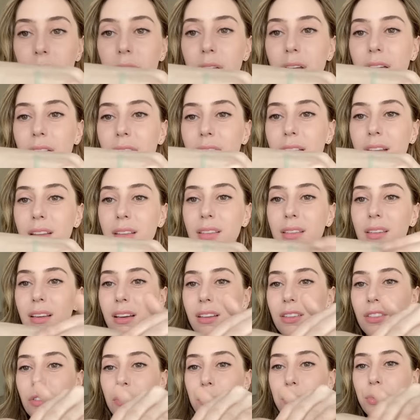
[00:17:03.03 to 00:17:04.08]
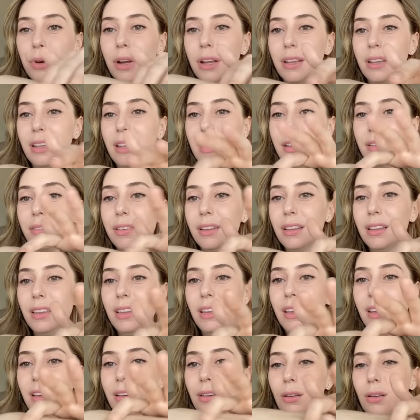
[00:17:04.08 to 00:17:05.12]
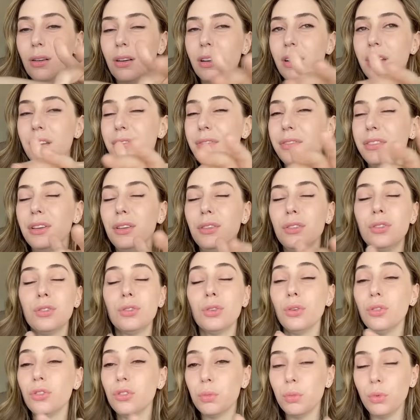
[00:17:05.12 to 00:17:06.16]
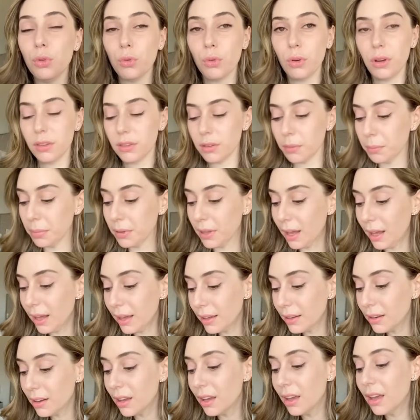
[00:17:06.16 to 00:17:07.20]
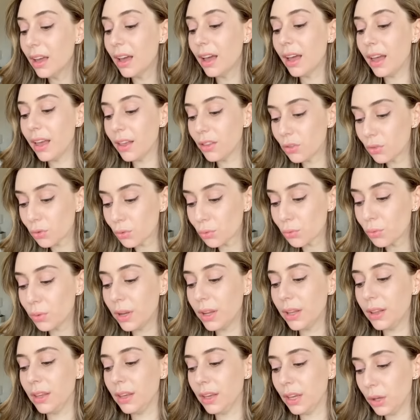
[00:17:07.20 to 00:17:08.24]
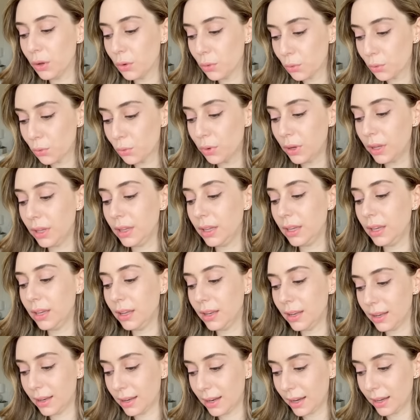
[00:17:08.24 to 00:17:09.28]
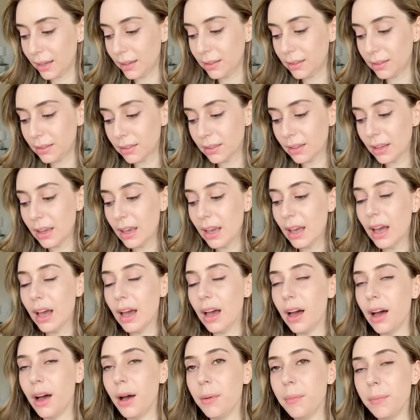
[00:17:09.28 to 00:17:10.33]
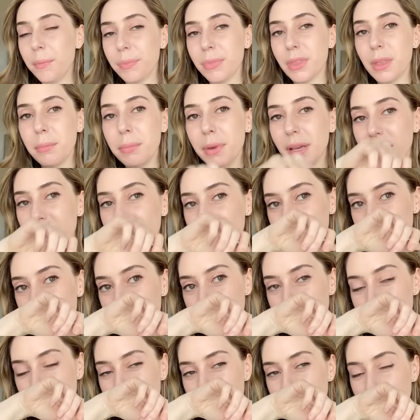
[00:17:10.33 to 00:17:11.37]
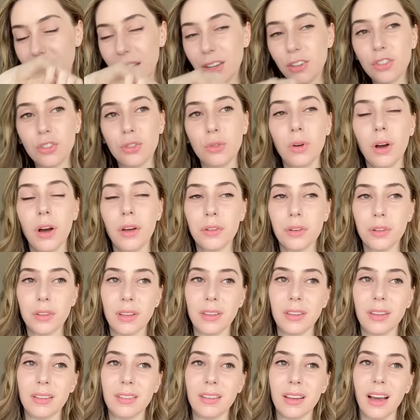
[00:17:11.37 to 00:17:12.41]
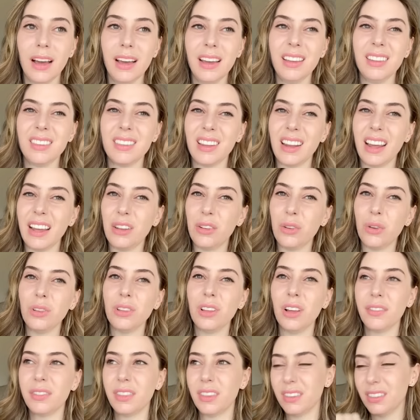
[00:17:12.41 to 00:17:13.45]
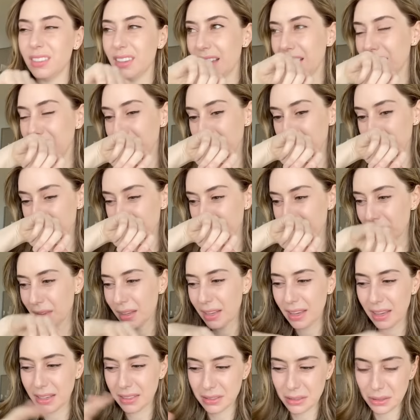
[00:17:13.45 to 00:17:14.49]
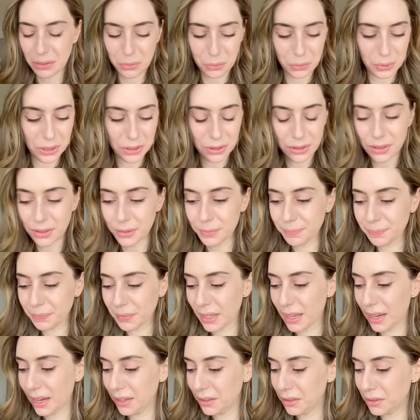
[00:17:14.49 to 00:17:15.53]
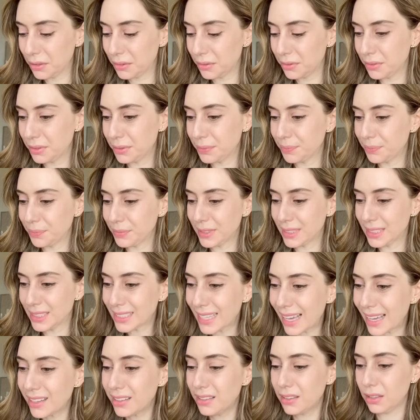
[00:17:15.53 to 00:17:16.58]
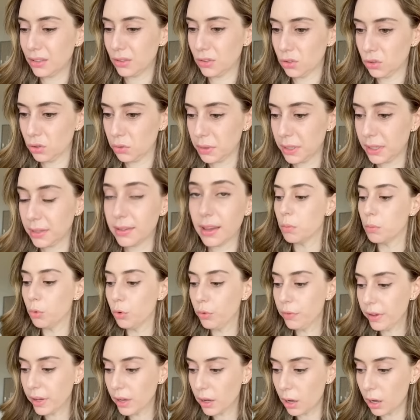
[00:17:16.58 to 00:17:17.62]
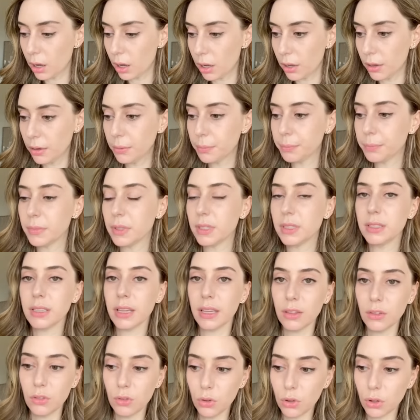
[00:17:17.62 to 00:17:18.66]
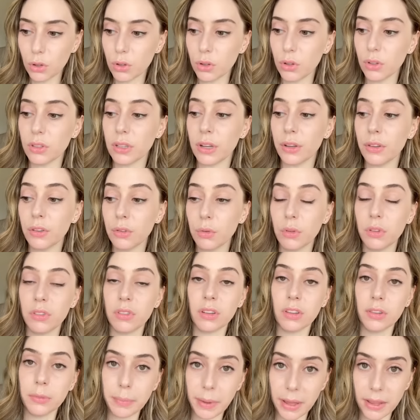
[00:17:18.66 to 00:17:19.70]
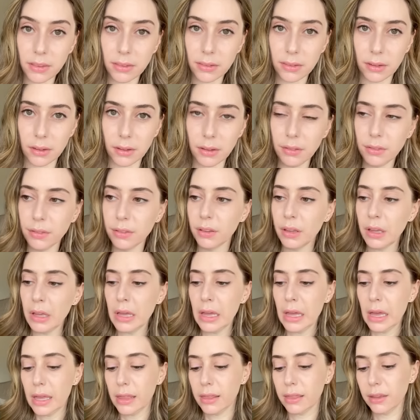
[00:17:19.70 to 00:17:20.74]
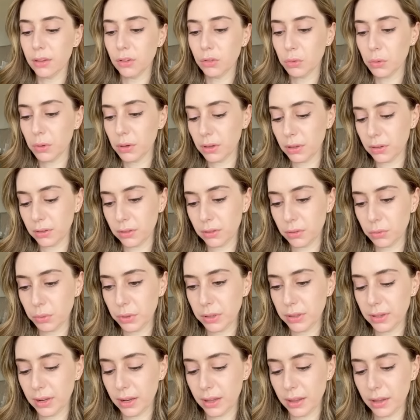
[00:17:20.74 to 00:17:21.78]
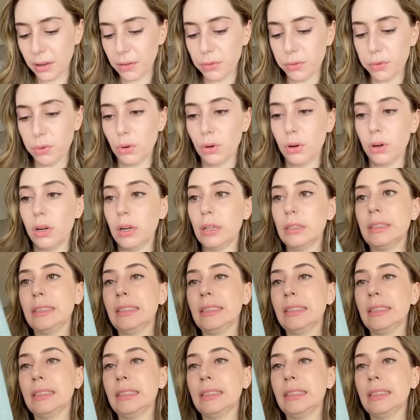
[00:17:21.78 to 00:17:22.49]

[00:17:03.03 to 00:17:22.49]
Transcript: it does spread evenly oh, and it feels so smooth when it's applied. It's really, really nice. Um, the biggest issue other than the dye is that I don't love the scent. It has a weird kind of scent to it. Moving on, SkinCeuticals. Now this one's expensive. This one is retailing for